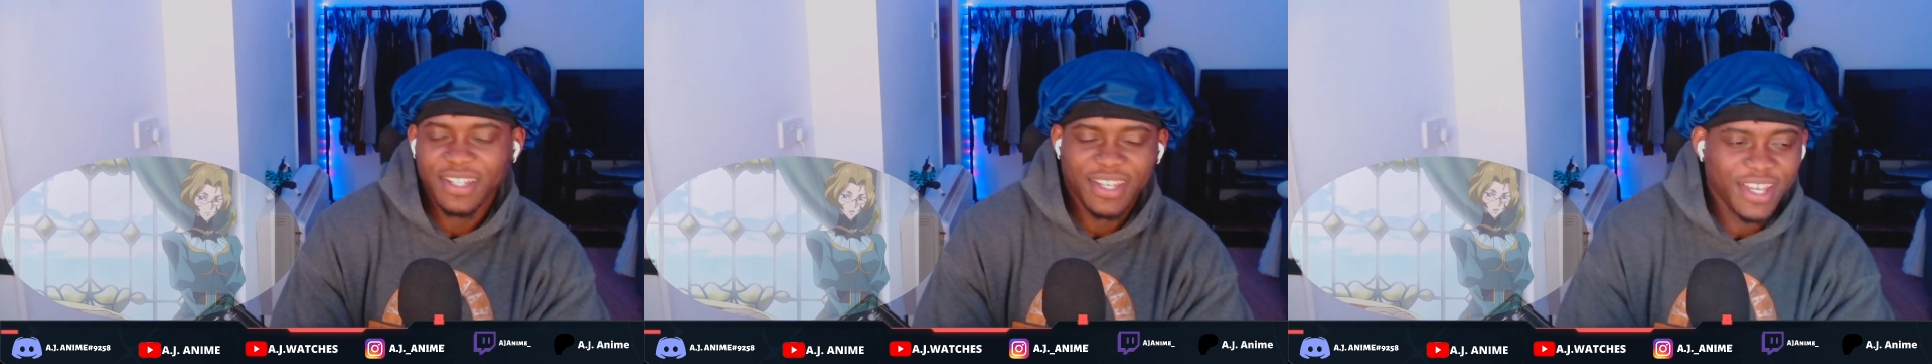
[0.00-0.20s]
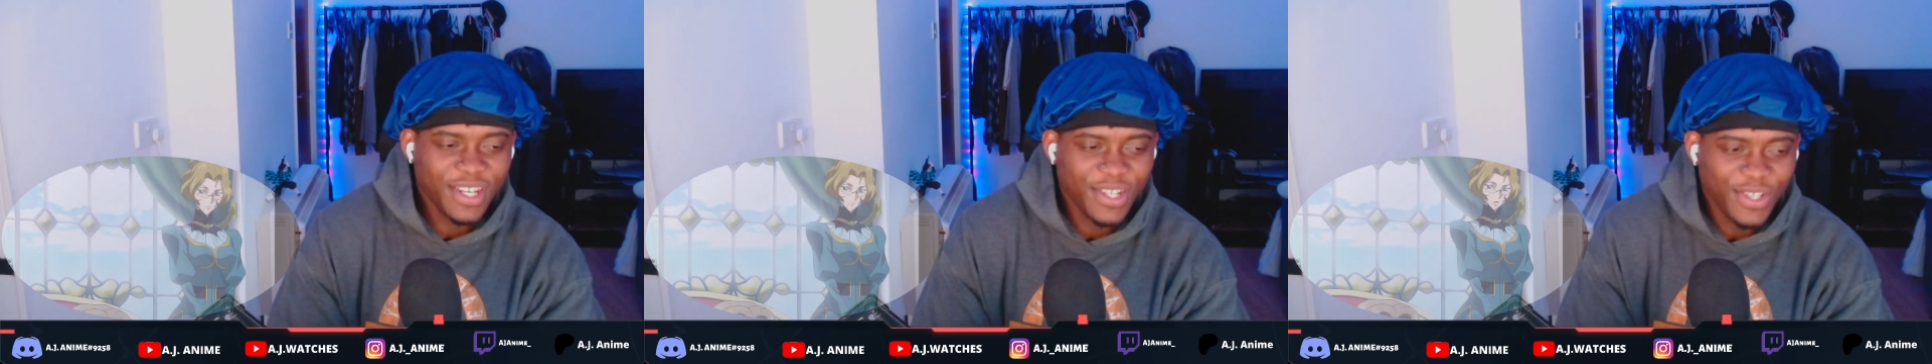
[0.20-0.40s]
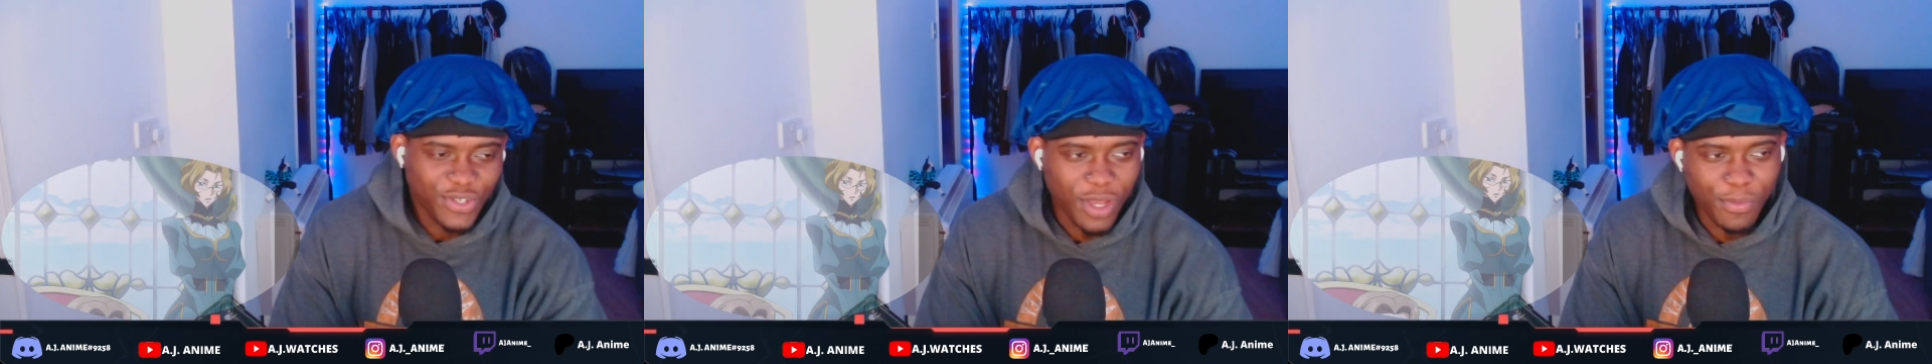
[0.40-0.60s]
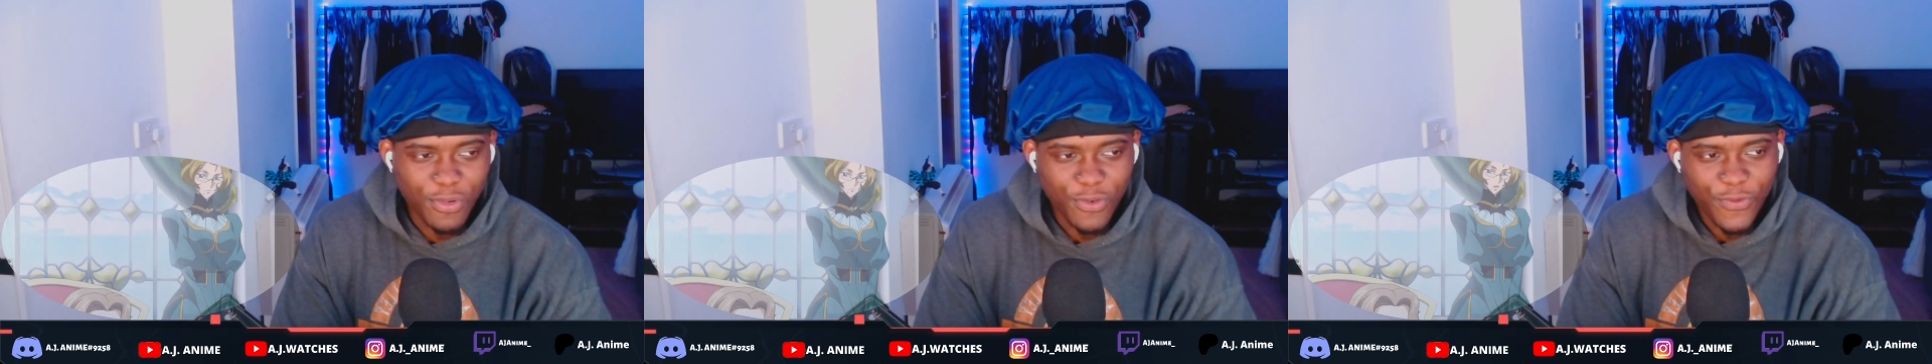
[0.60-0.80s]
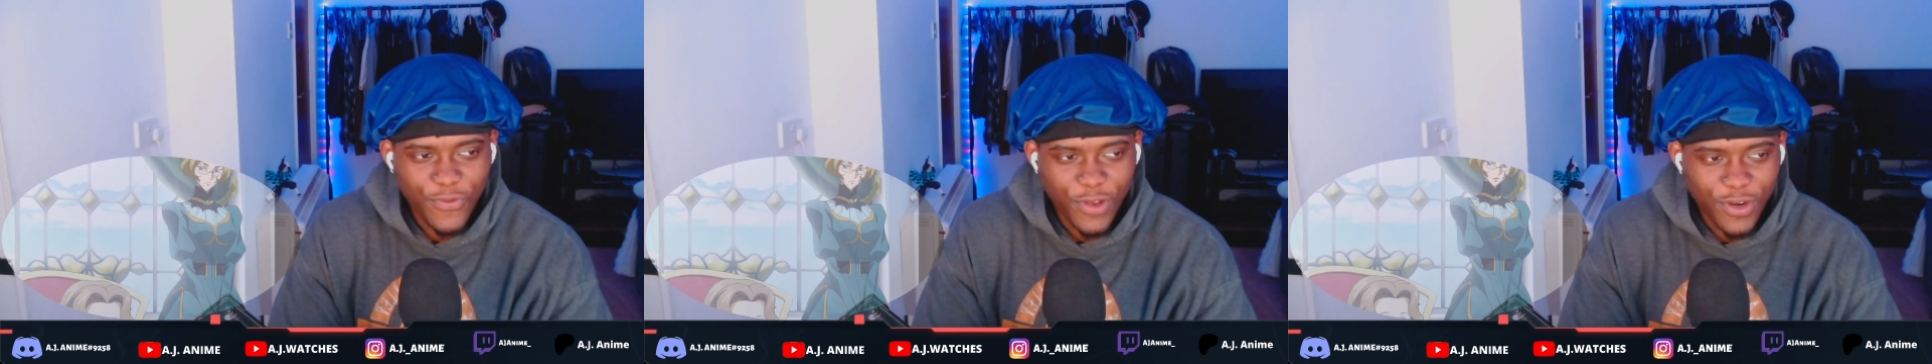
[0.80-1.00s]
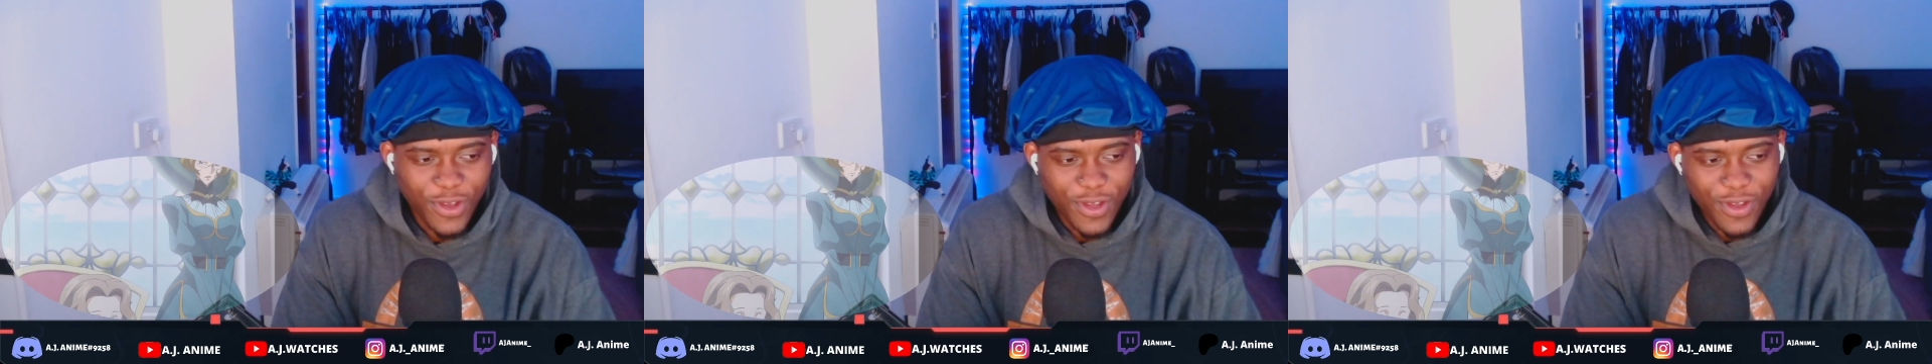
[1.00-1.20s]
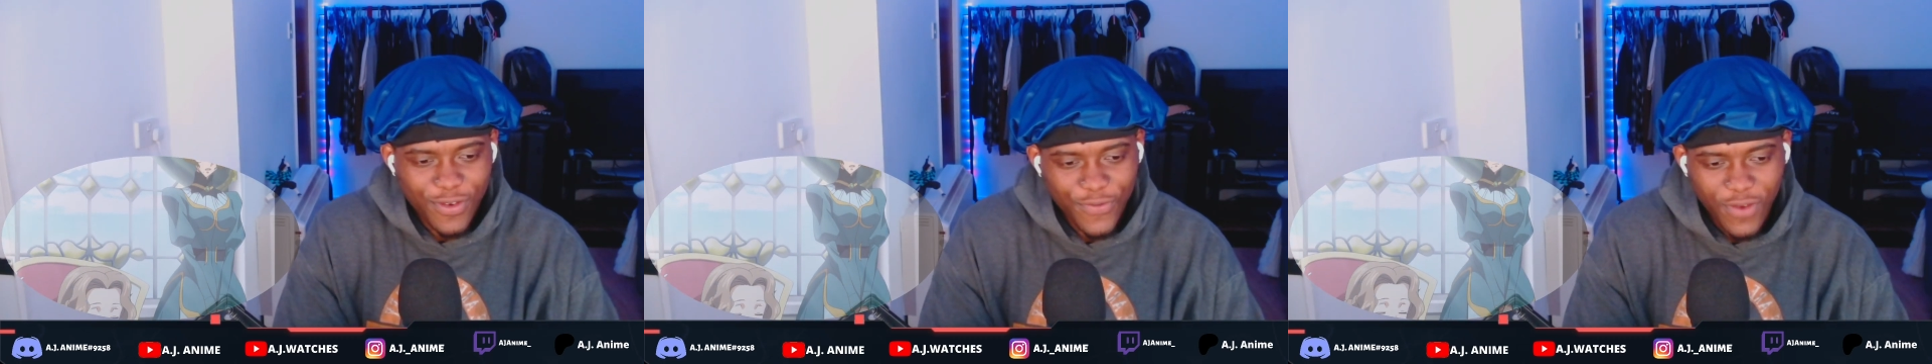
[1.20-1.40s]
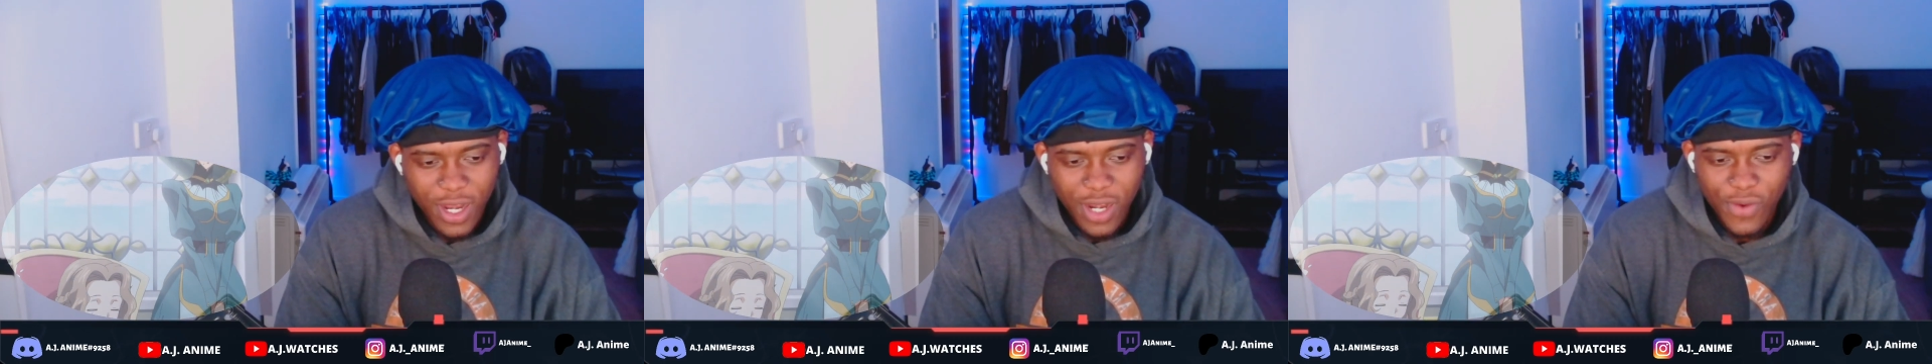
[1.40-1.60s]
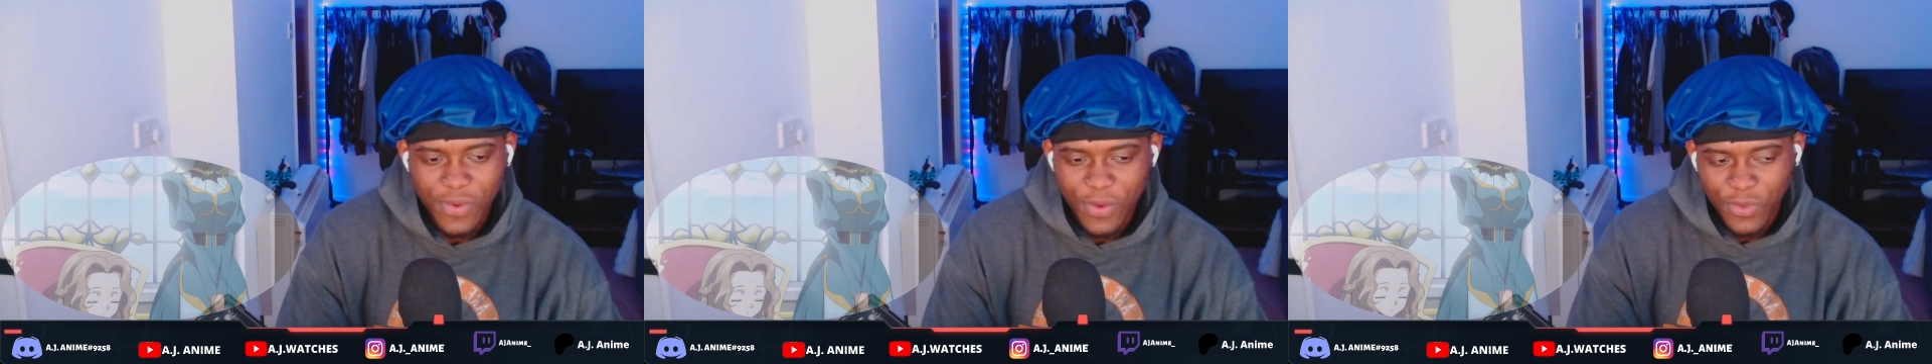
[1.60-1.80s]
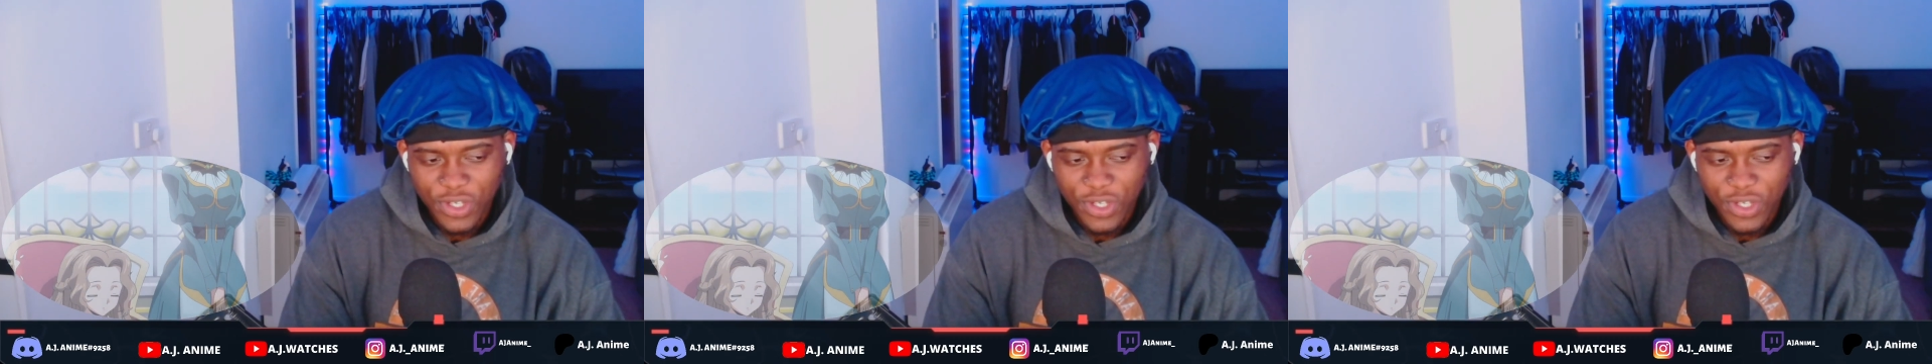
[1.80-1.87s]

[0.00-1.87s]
getting in trouble for not following